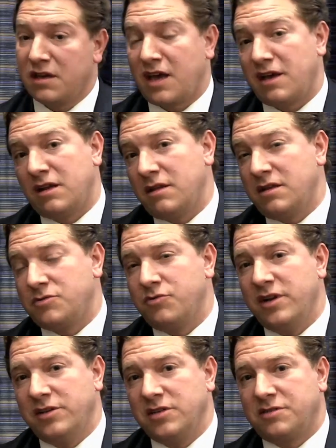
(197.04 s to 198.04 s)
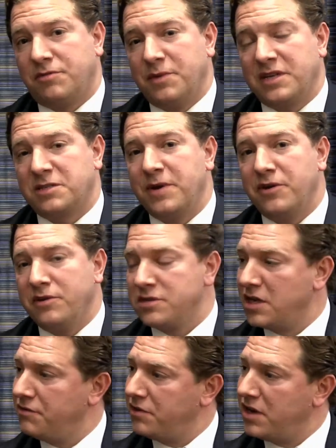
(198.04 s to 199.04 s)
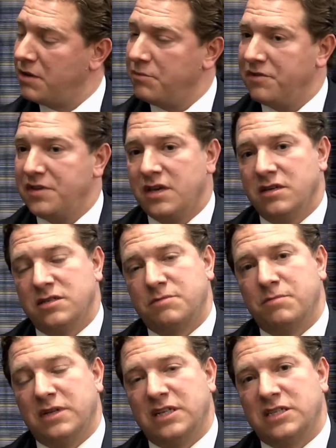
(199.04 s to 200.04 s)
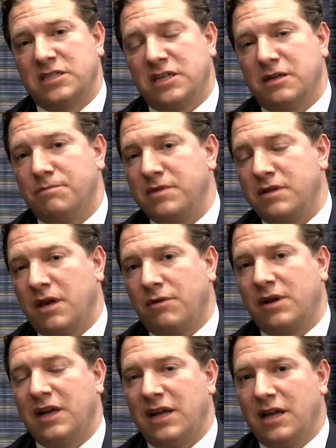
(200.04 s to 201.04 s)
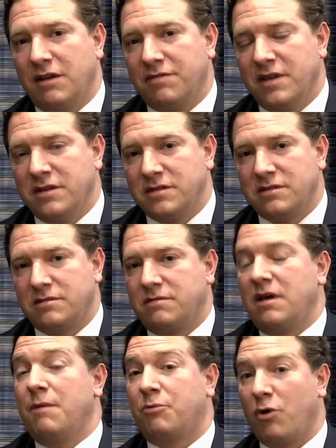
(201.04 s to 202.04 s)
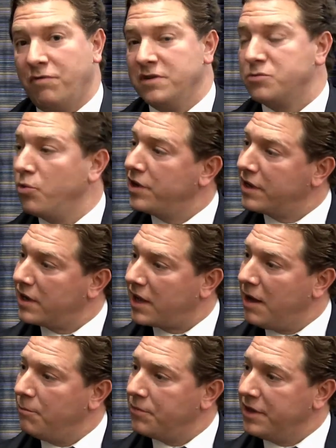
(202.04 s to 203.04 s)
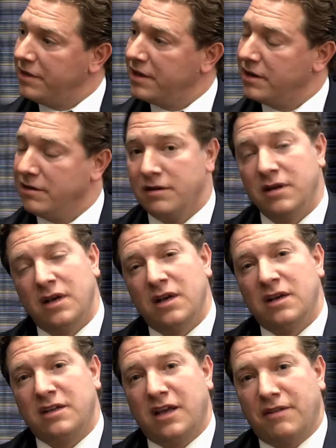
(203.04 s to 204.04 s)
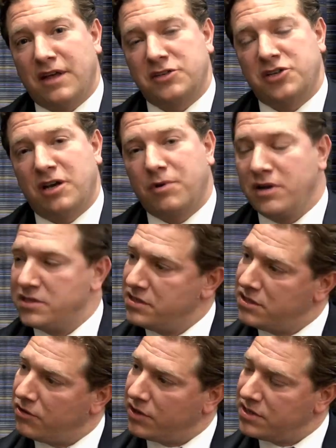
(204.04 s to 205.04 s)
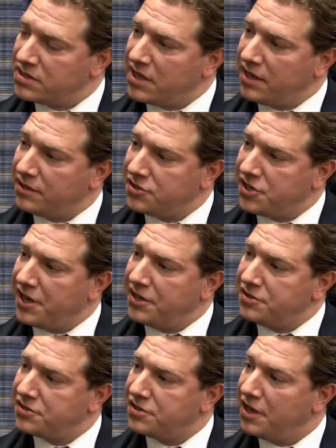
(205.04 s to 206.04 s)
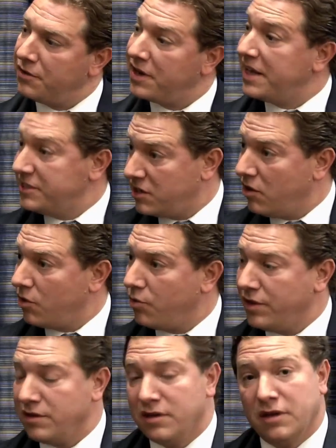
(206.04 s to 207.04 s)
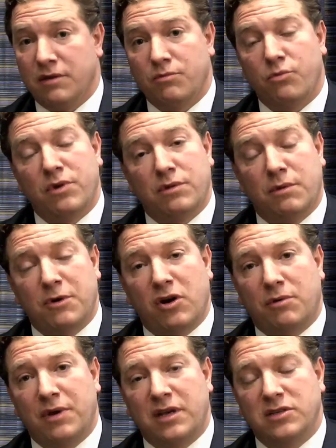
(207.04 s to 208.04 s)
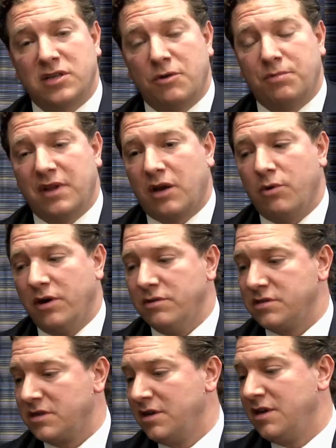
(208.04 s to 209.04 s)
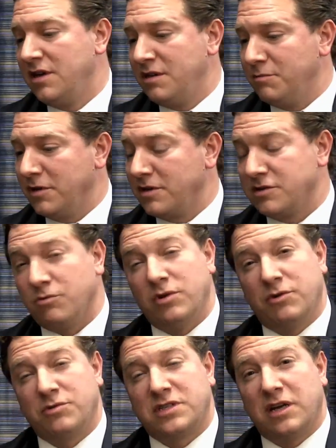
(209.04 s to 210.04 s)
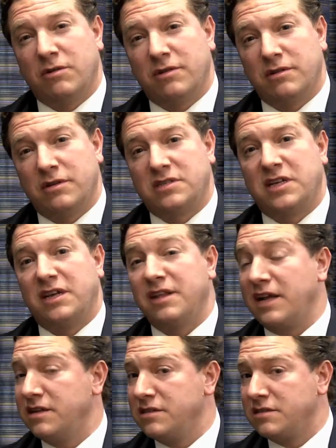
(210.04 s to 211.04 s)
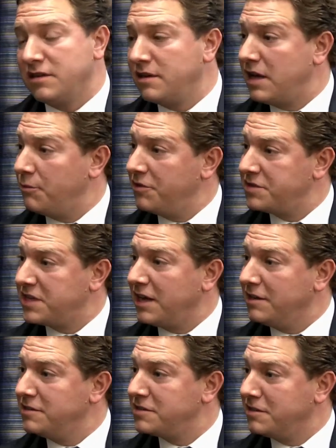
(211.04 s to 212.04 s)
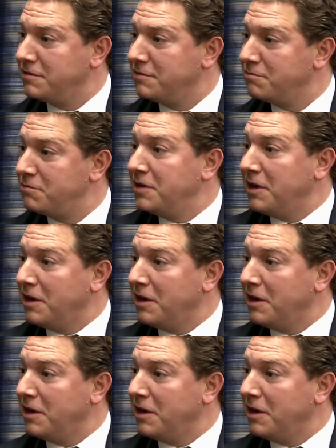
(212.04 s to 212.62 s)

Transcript: Again, that's really just from experience over a number of years, but clearly if there's a profits warning in a company, then that share price is not going to stay unchanged at 8 o'clock when the market makers open their quotes, because all you'll see then is a number of sellers, and